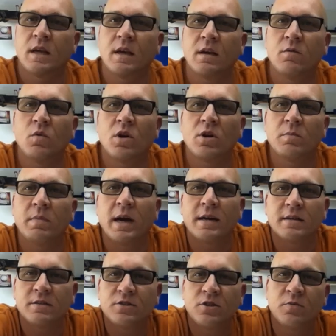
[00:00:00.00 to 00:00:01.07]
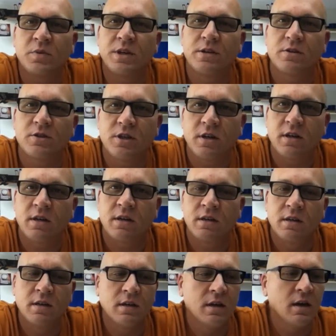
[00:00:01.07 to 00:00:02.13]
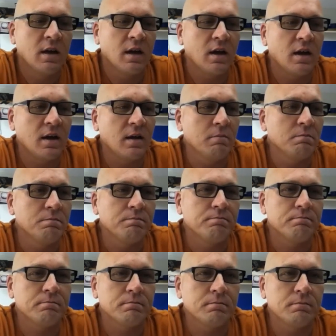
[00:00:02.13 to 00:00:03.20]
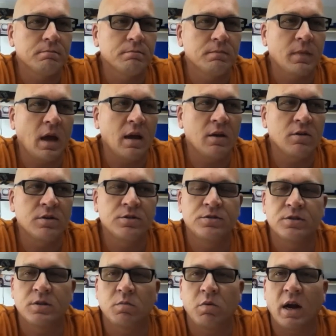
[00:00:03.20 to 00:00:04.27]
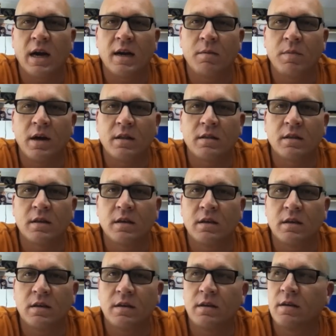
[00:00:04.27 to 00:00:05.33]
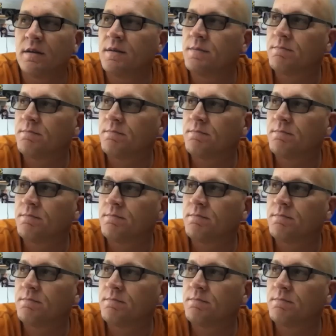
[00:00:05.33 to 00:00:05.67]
And welcome back to Show Me Your Junk. I don't usually brag about the